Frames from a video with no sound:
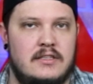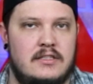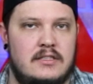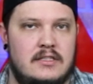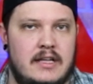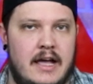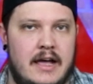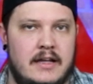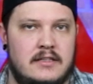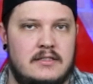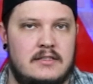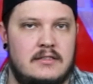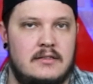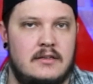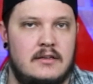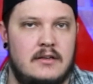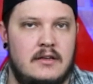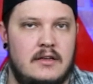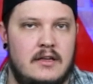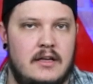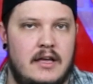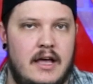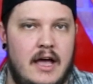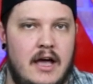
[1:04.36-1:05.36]
stats.
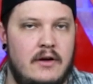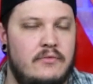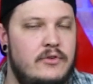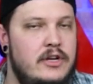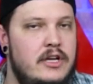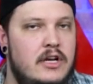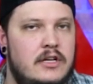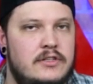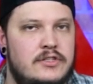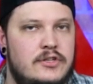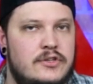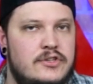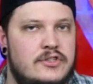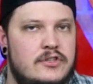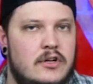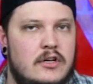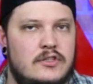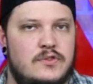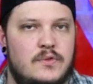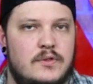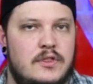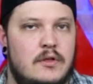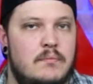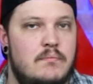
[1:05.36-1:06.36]
Every hunter
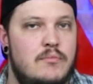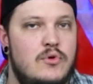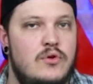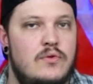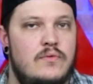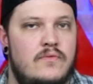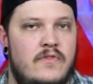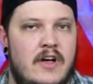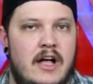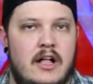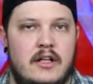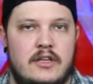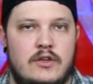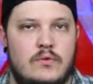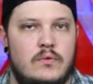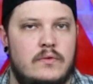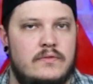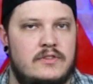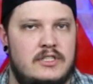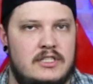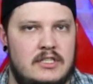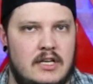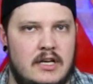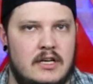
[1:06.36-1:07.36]
starts with a move value
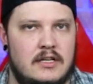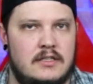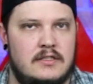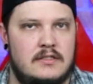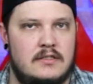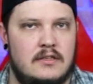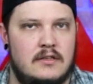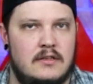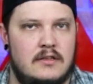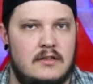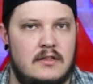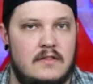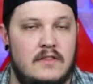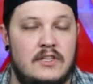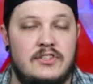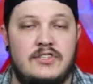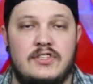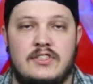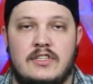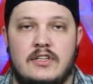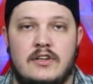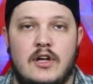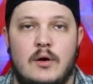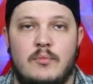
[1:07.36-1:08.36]
of 6. This
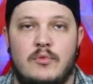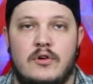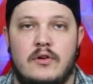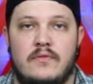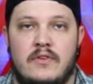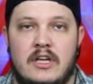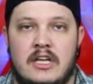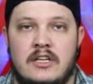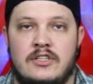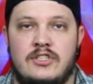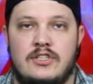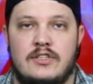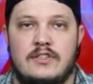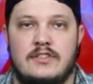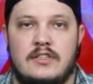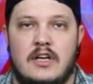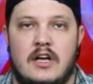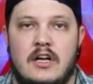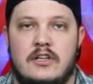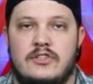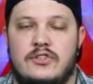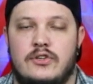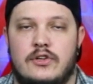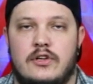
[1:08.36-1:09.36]
is the number of inches
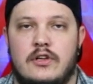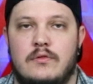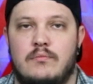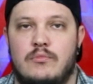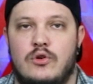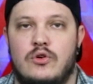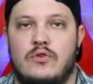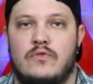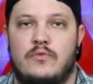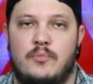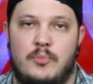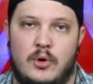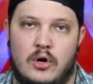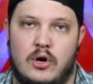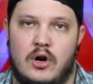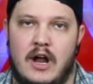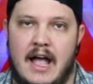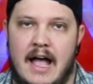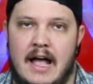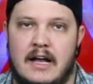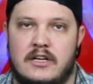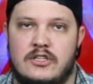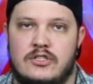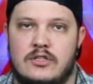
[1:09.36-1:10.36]
a hunter can move per
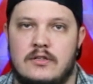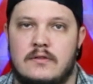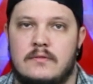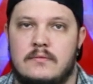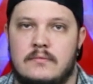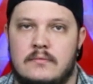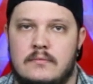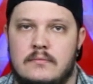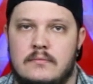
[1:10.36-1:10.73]
action.